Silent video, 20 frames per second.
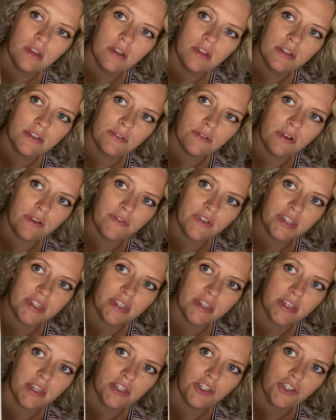So
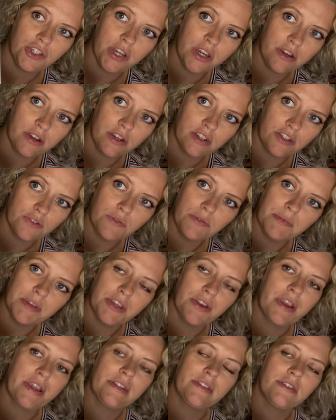obviously cherish would be
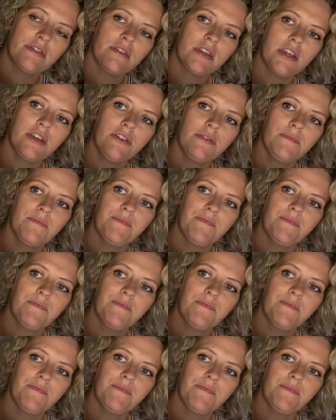your answer there.